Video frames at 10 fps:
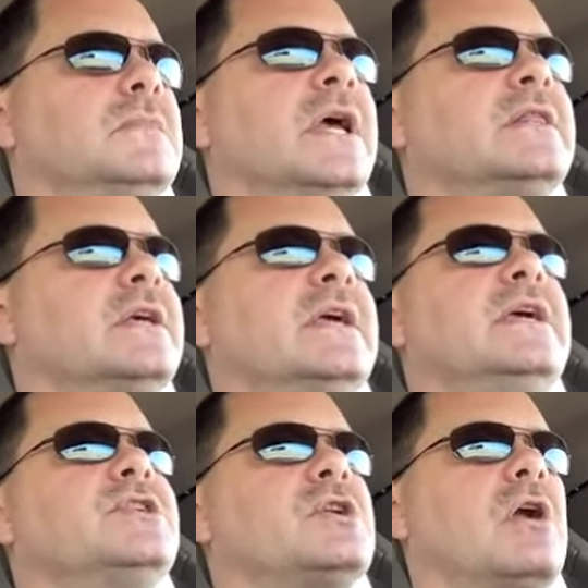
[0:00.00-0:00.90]
hit the
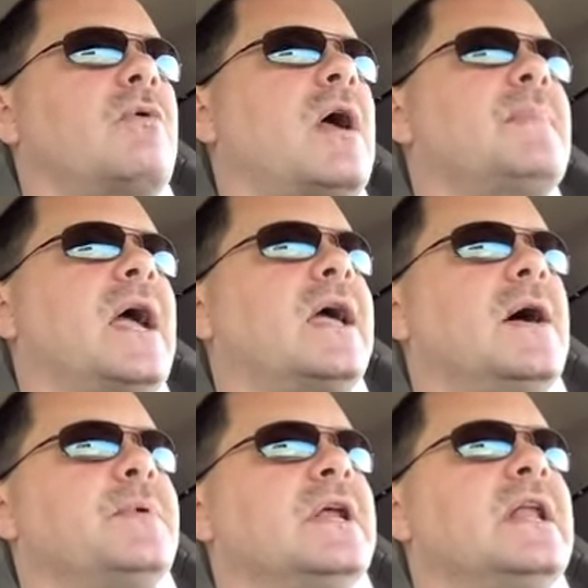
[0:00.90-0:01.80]
key, started right back
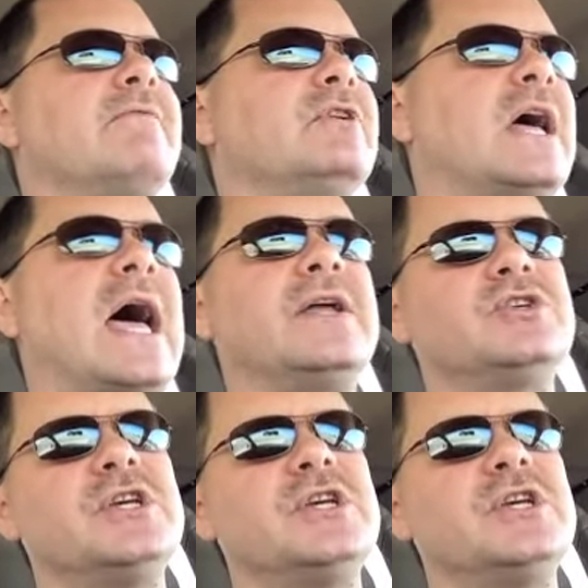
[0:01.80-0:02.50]
up, and it never died.